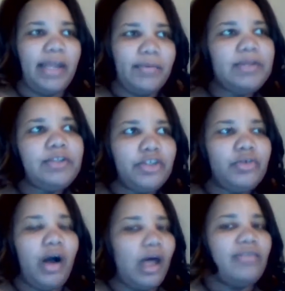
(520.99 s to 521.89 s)
They would
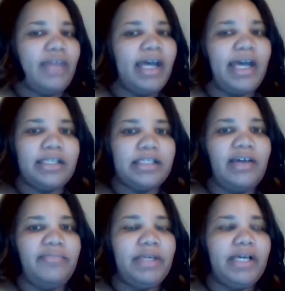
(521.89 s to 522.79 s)
do all of that kind of
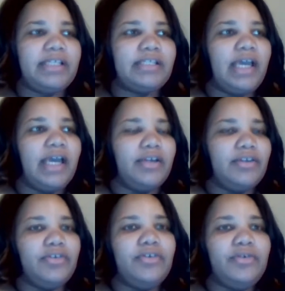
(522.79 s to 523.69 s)
stuff, because
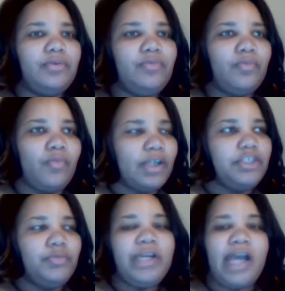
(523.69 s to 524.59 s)

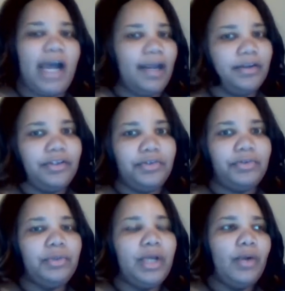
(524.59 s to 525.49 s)
once we hire
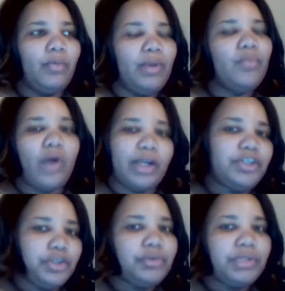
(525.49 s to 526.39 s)
you, we
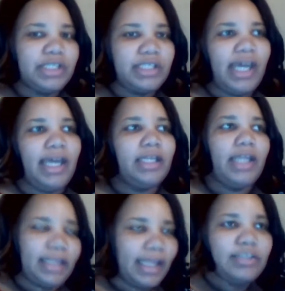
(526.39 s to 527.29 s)
want you to stay.
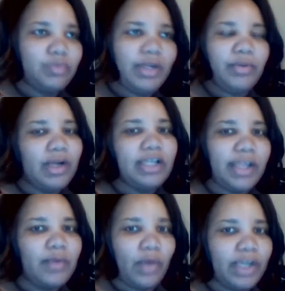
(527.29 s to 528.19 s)
Like, that's what it was.
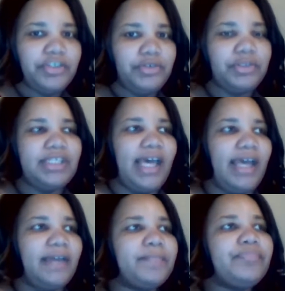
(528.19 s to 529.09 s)
They wanted you to
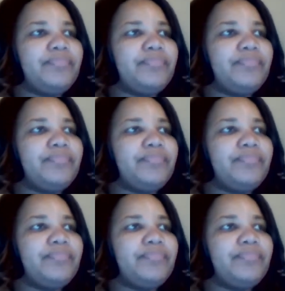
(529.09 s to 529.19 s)
stay.